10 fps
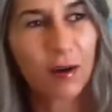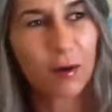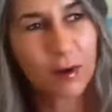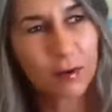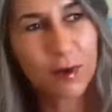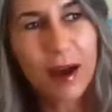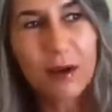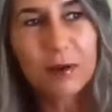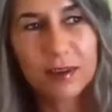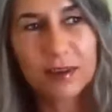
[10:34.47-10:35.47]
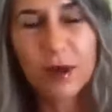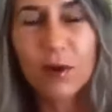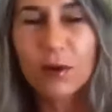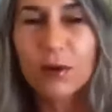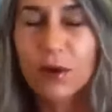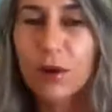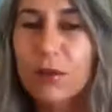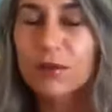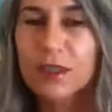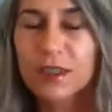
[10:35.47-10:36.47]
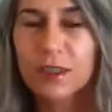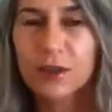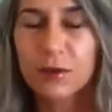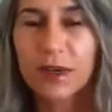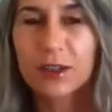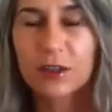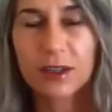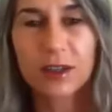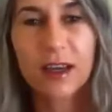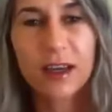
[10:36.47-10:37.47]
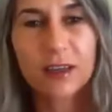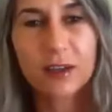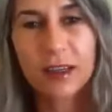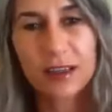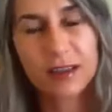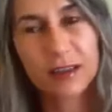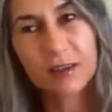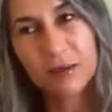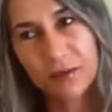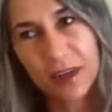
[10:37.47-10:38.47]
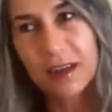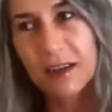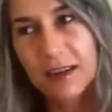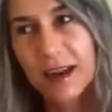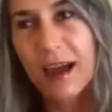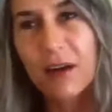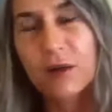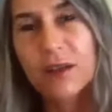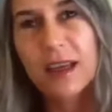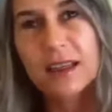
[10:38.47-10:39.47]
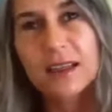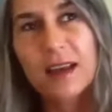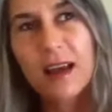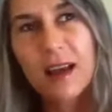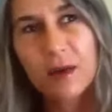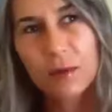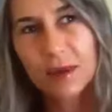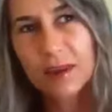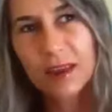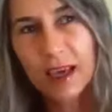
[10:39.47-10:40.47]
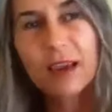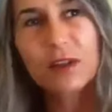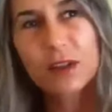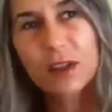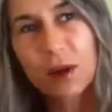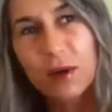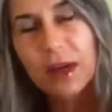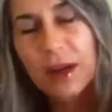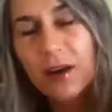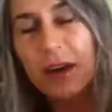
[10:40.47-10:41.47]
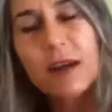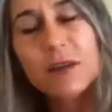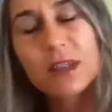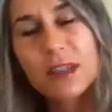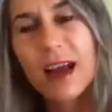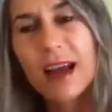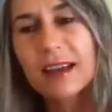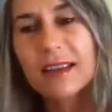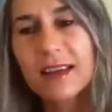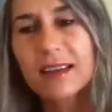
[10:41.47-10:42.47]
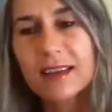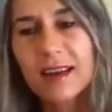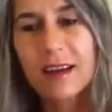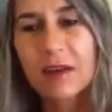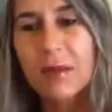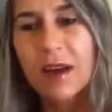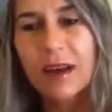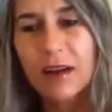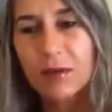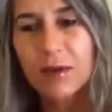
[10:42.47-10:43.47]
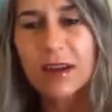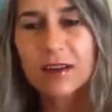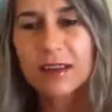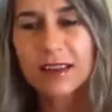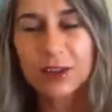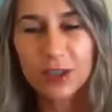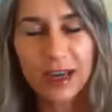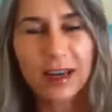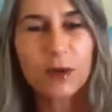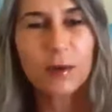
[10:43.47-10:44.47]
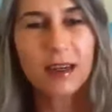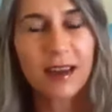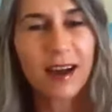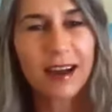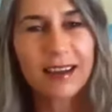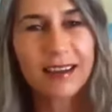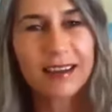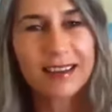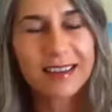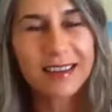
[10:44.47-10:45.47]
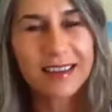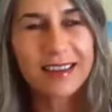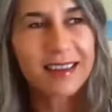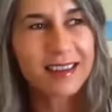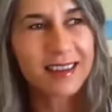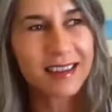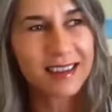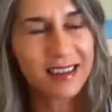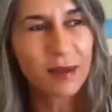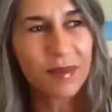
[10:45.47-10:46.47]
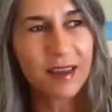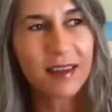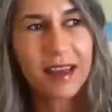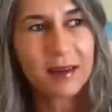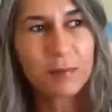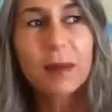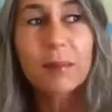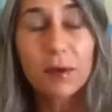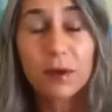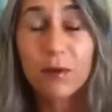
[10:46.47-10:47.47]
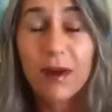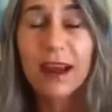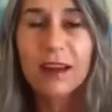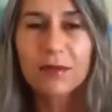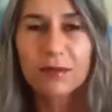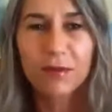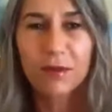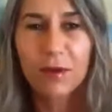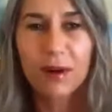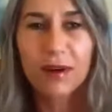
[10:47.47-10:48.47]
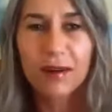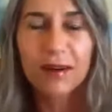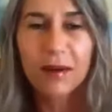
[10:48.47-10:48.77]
or throughout this whole COVID situation. And you can still feel it now that with chaos going on outside, that real, genuine kindness is something that people crave for.